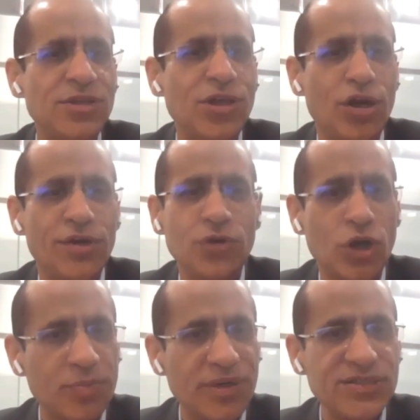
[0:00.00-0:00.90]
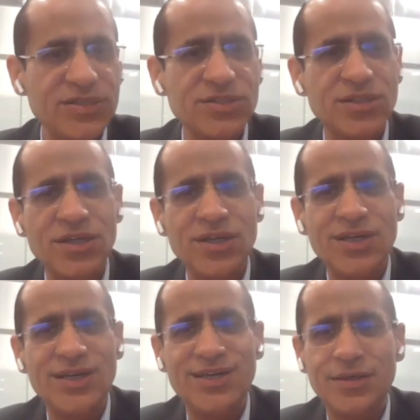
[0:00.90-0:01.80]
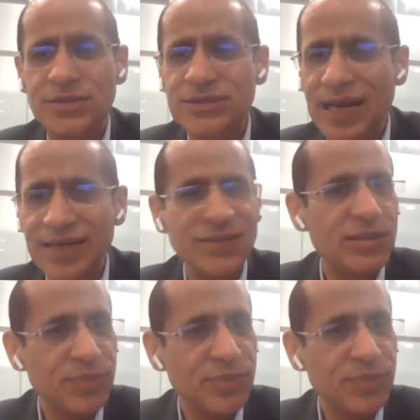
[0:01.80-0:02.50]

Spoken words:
A lot of corporates tightened